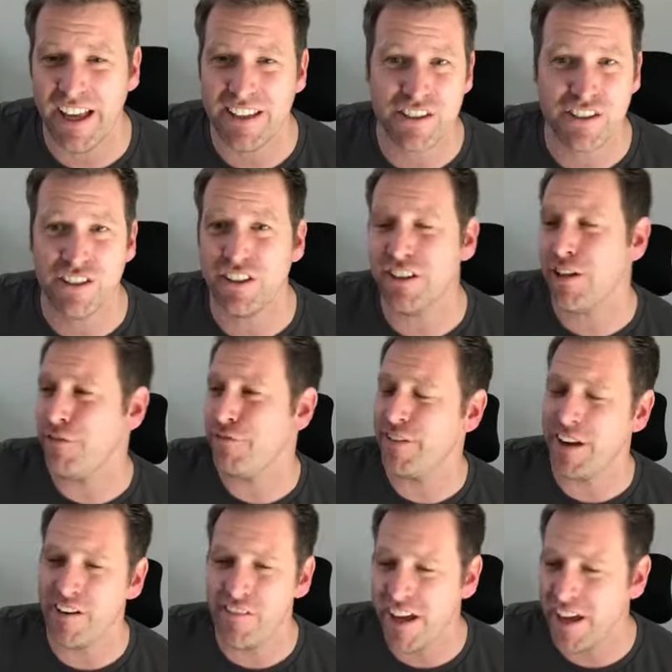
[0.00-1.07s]
It's good enough for
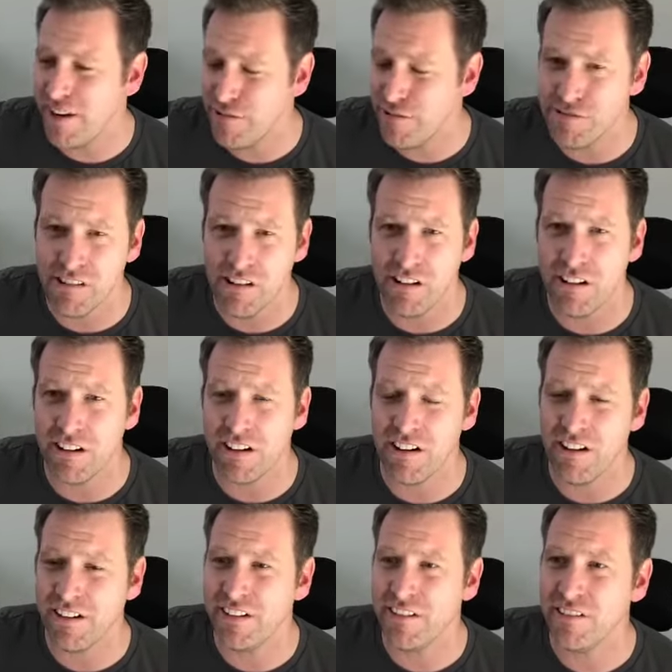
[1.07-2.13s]
a rental, or,
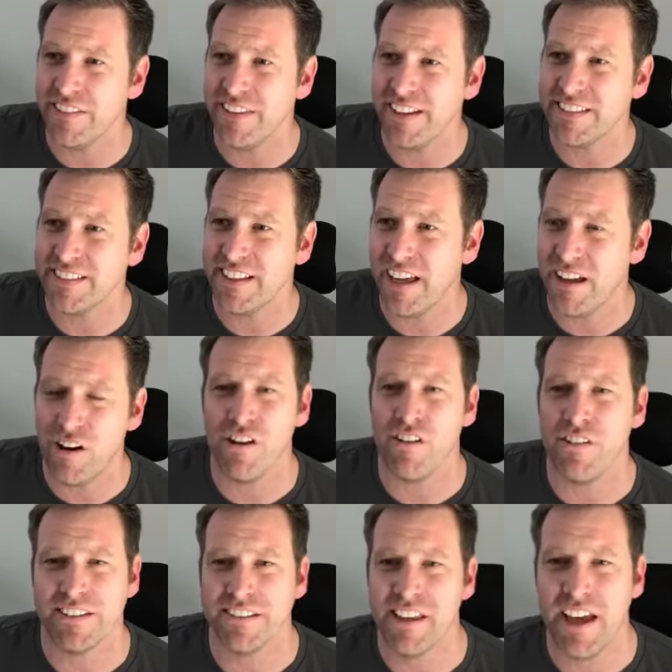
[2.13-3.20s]
or you know, this te- or
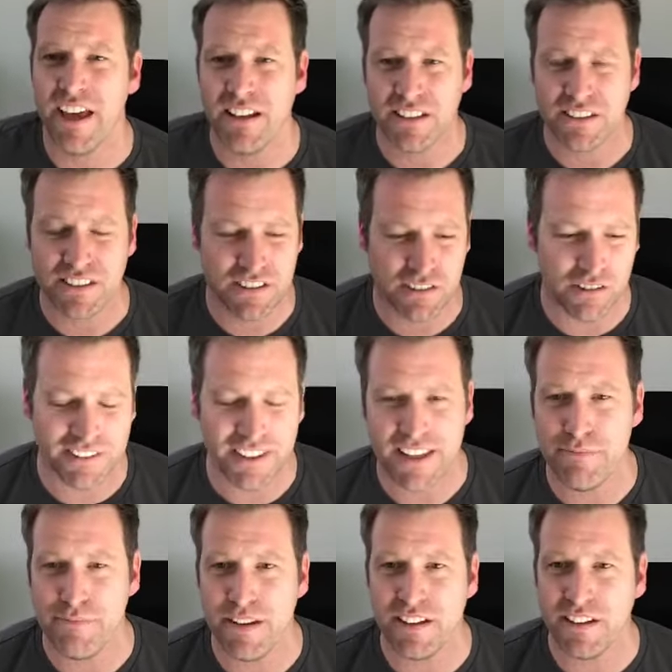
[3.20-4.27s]
the tenants, you know,
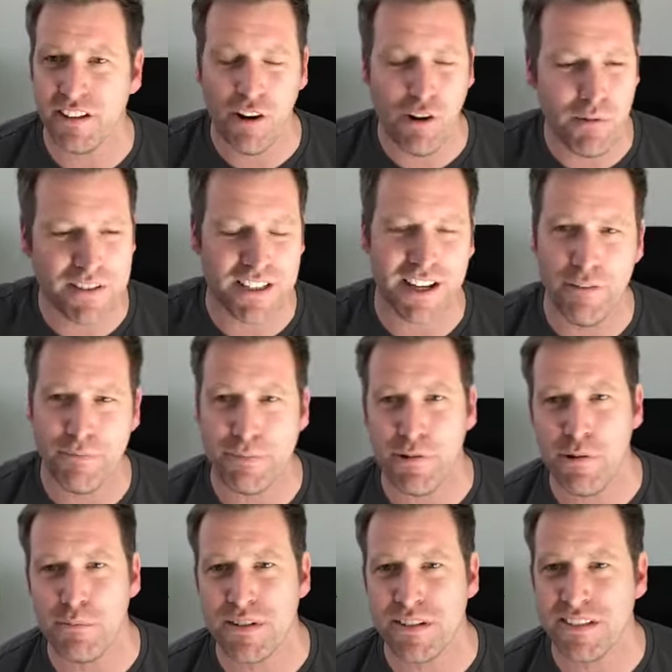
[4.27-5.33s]
nightmare. You're always gonna have
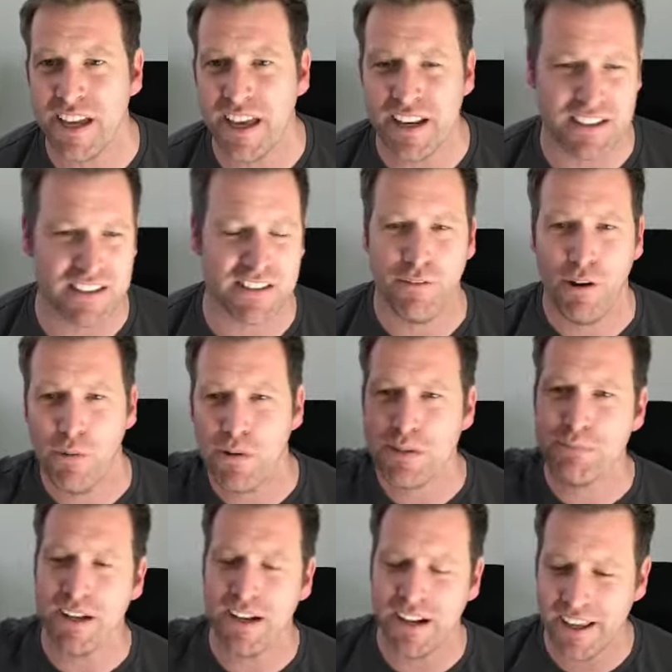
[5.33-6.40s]
problems with tenants. They've always
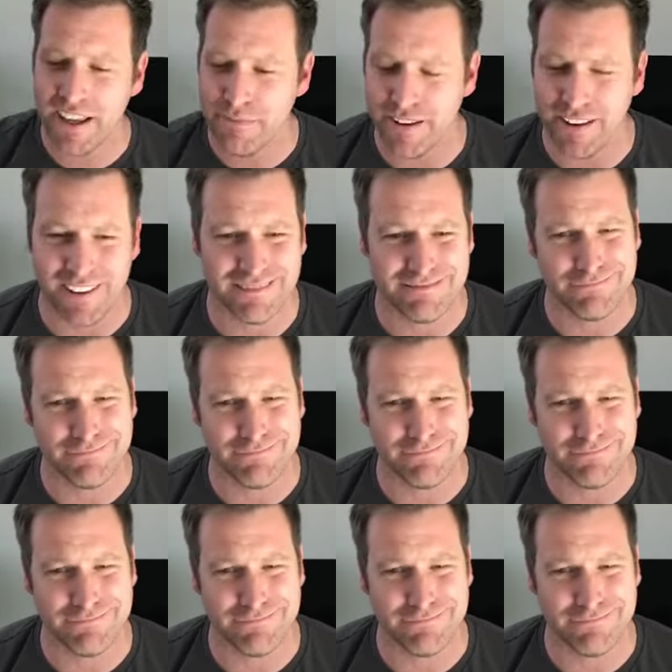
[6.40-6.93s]
been a nightmare.